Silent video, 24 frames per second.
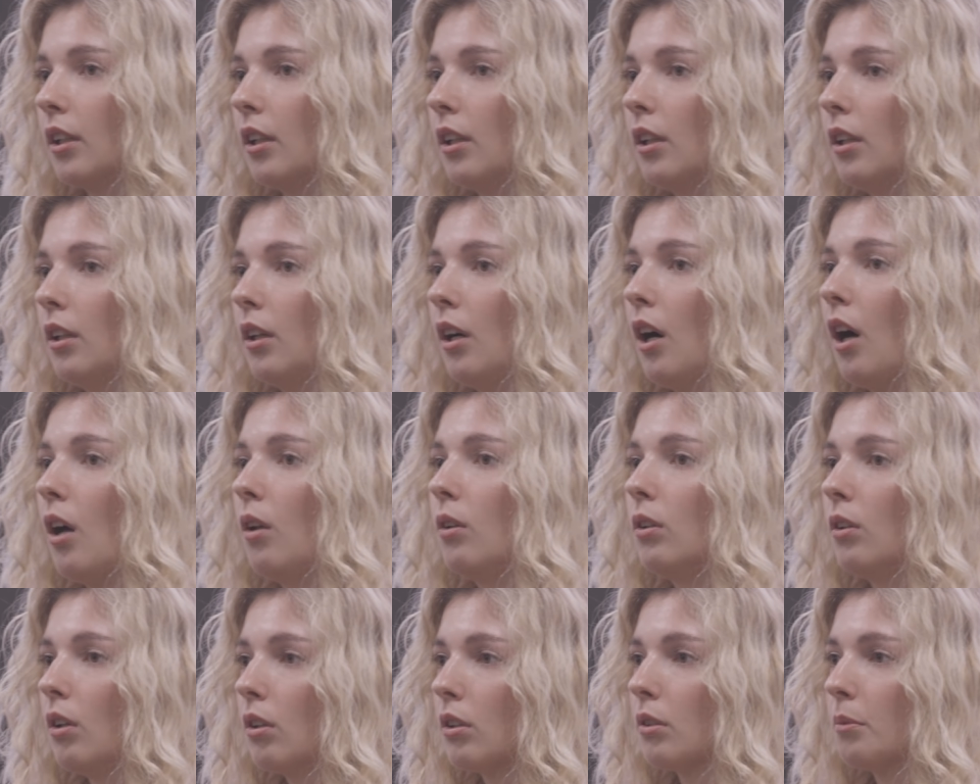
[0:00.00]
how
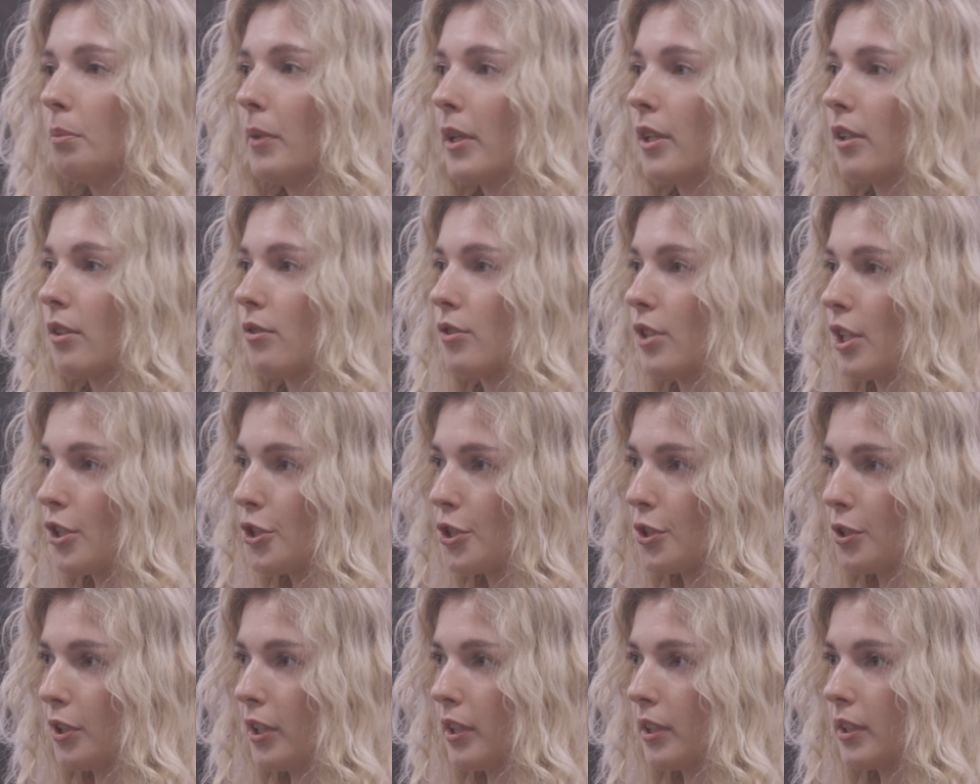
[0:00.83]
long my
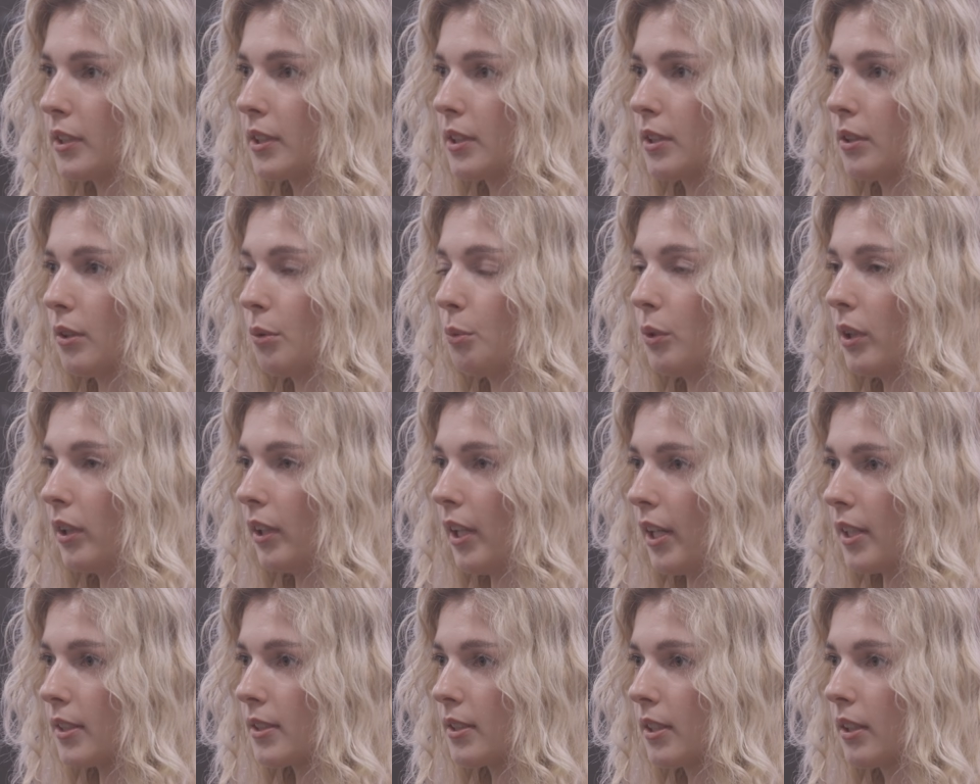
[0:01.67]
gestures were
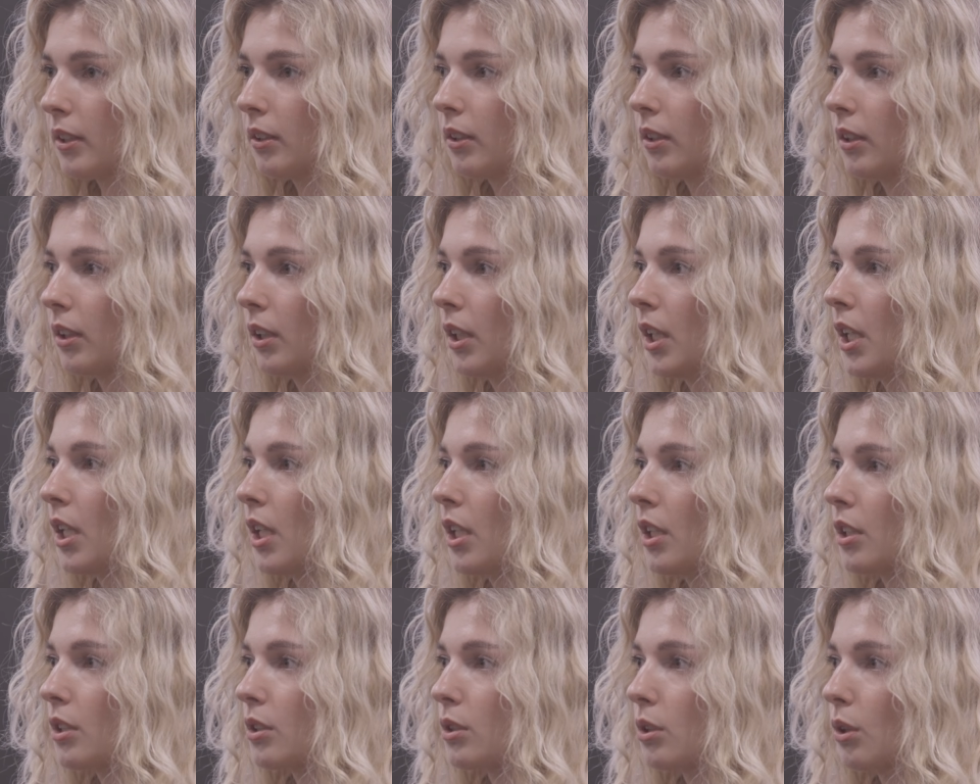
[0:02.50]
lasting.
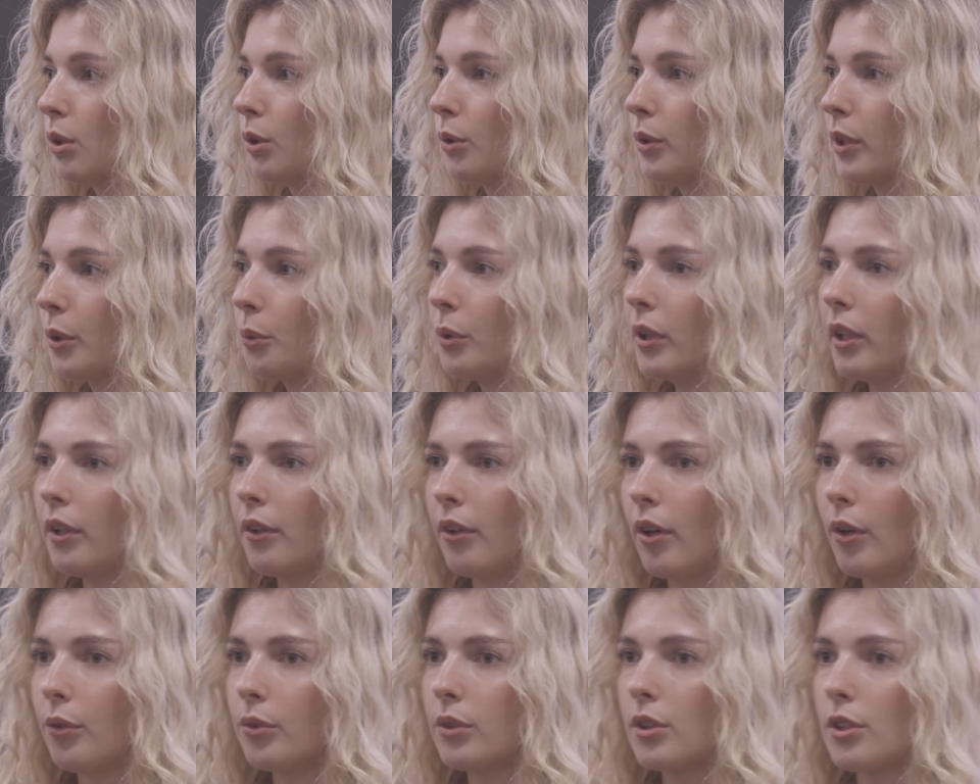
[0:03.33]
So they were
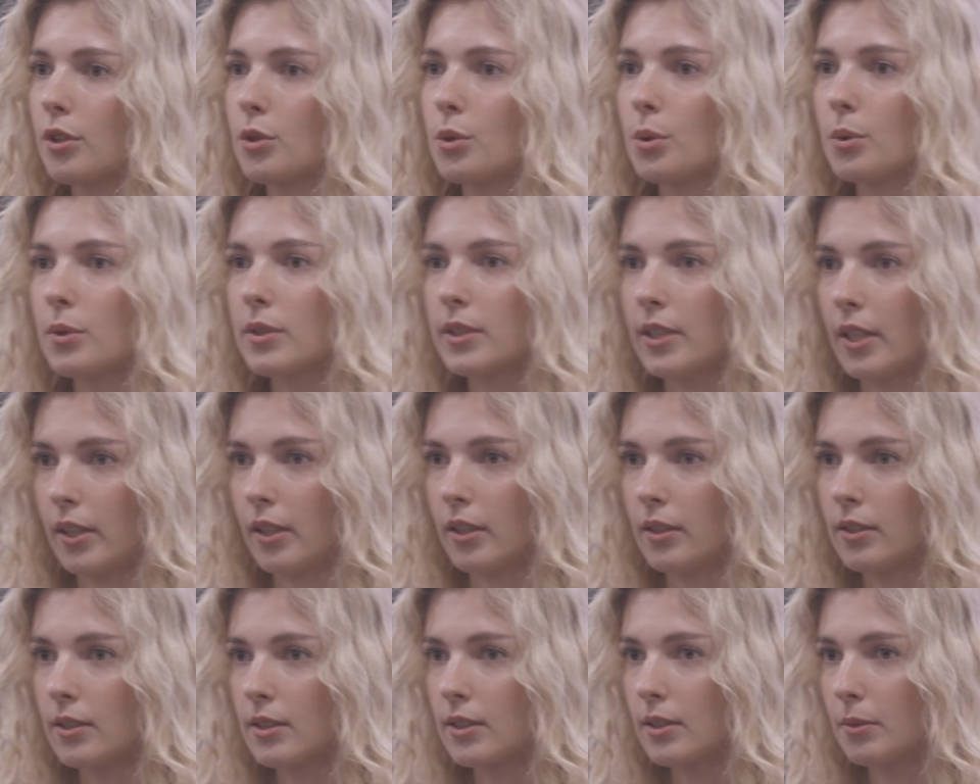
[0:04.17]
around 2
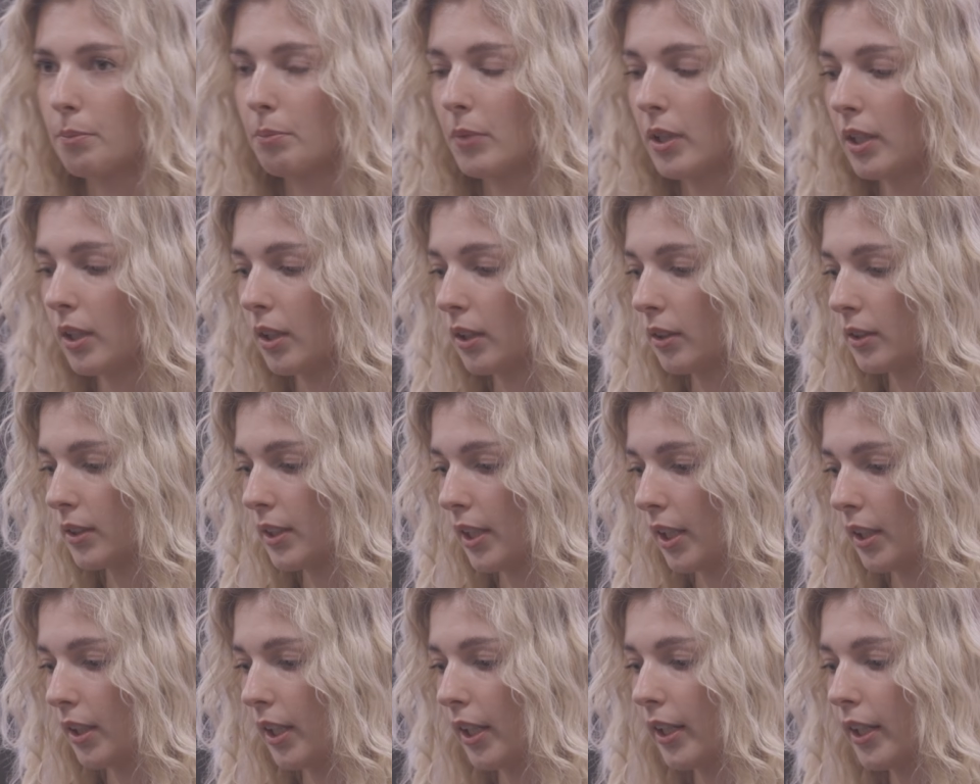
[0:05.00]
seconds, meaning
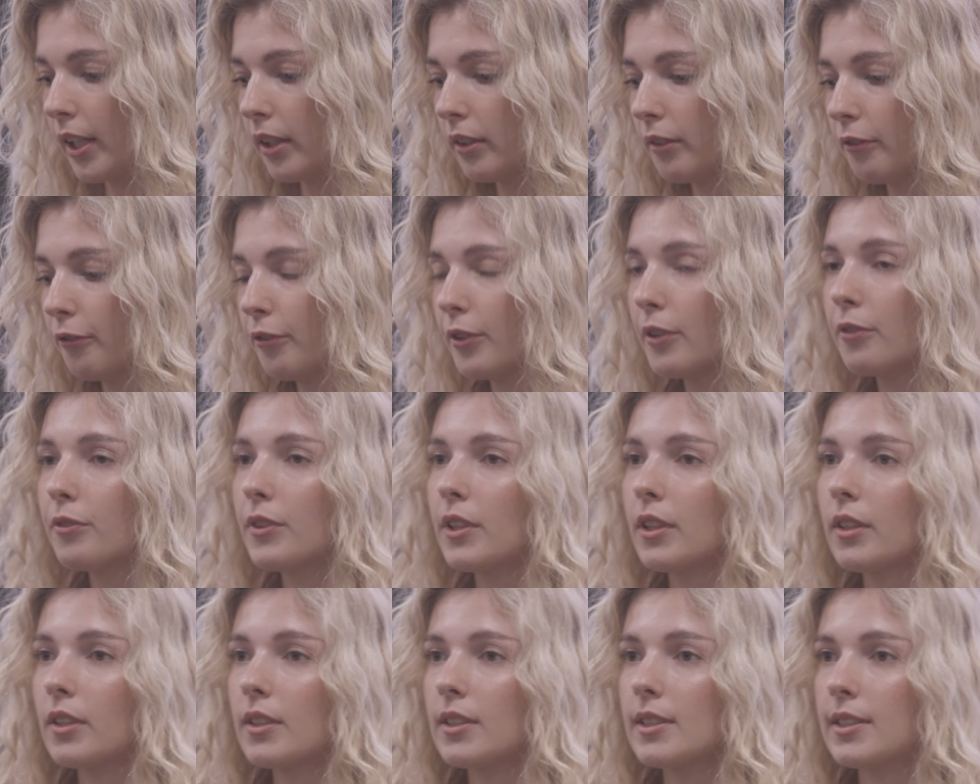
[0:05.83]
that I had
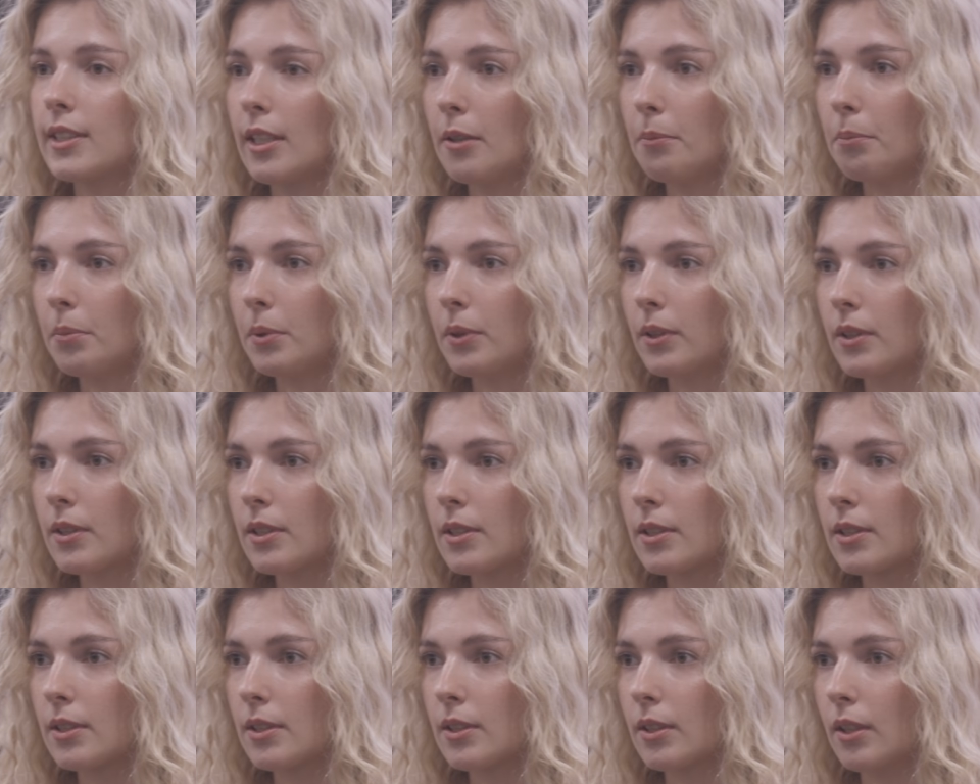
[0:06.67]
50
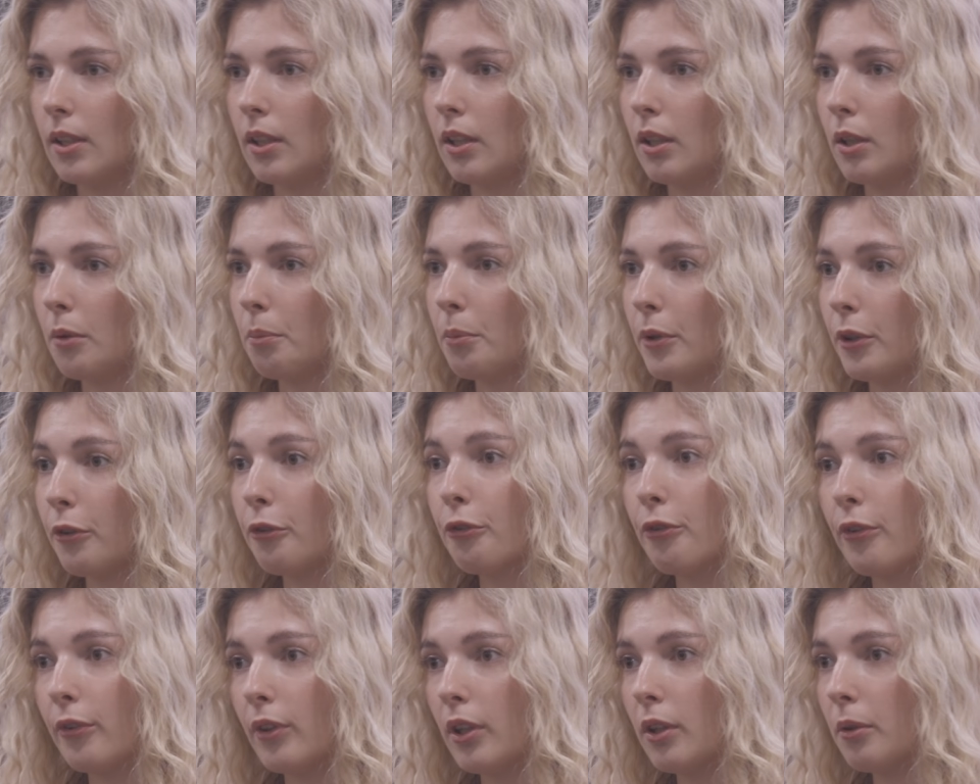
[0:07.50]
samples
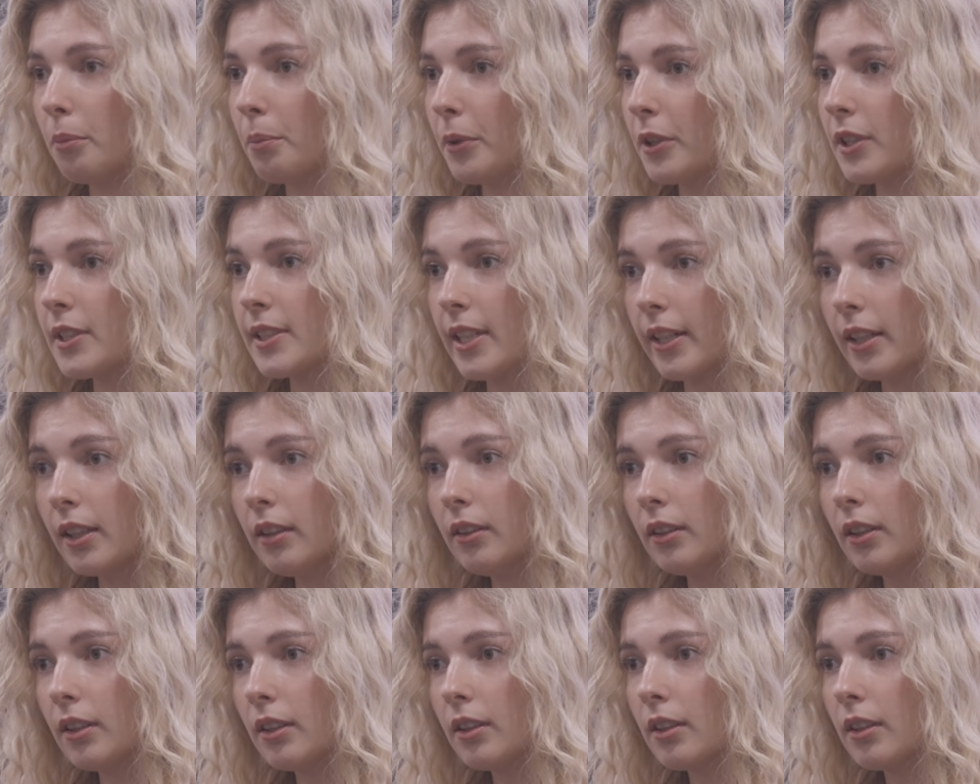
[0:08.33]
per second.